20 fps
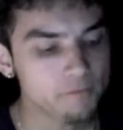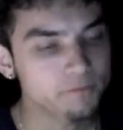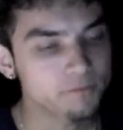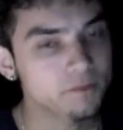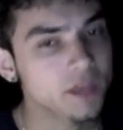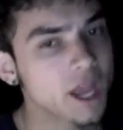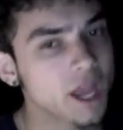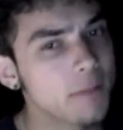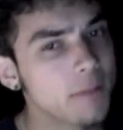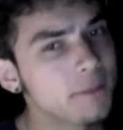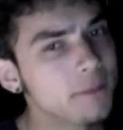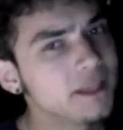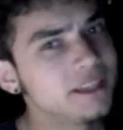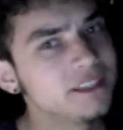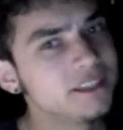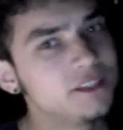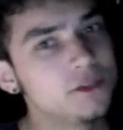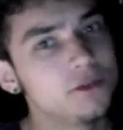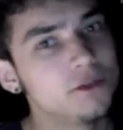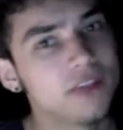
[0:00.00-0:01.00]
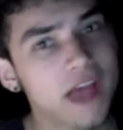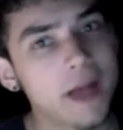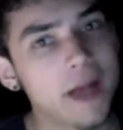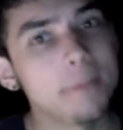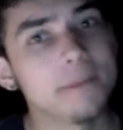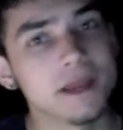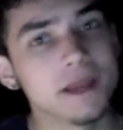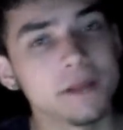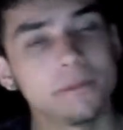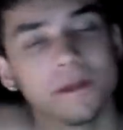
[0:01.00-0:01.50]
I mean, do that
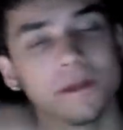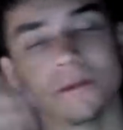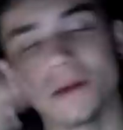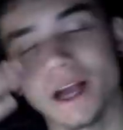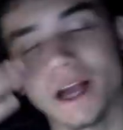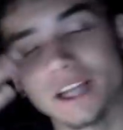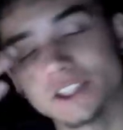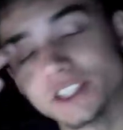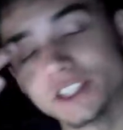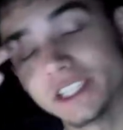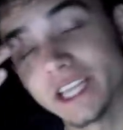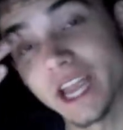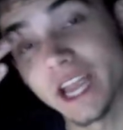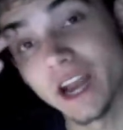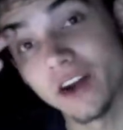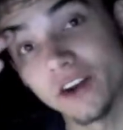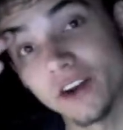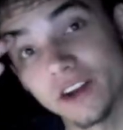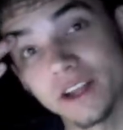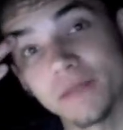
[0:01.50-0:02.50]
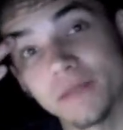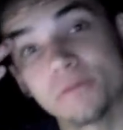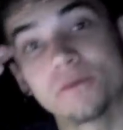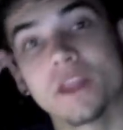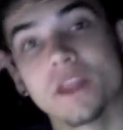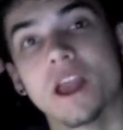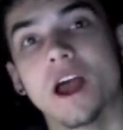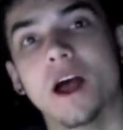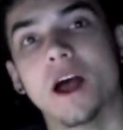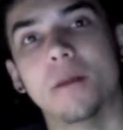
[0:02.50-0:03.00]
many people actually carry
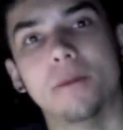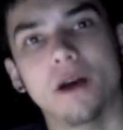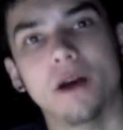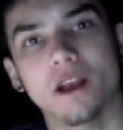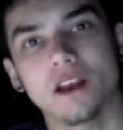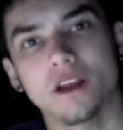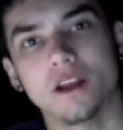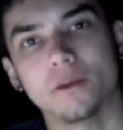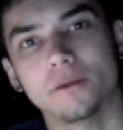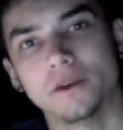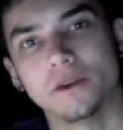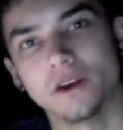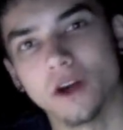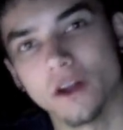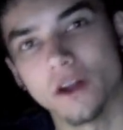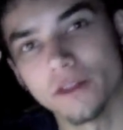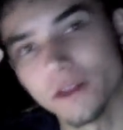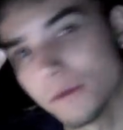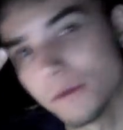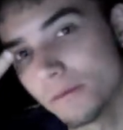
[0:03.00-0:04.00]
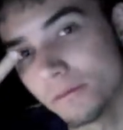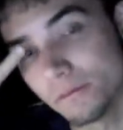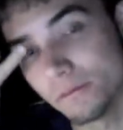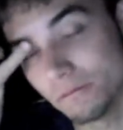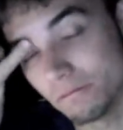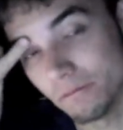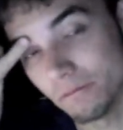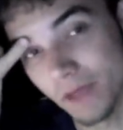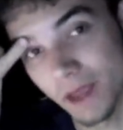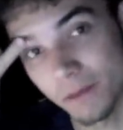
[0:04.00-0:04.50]
a bottle opener on them?
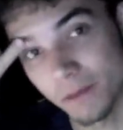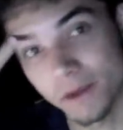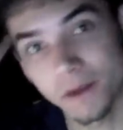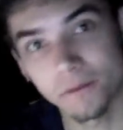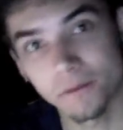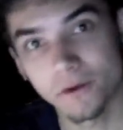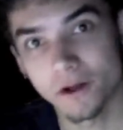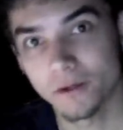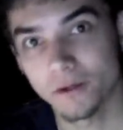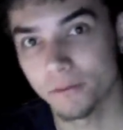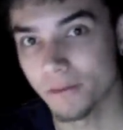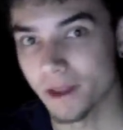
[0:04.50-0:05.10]
Maybe I'm wrong.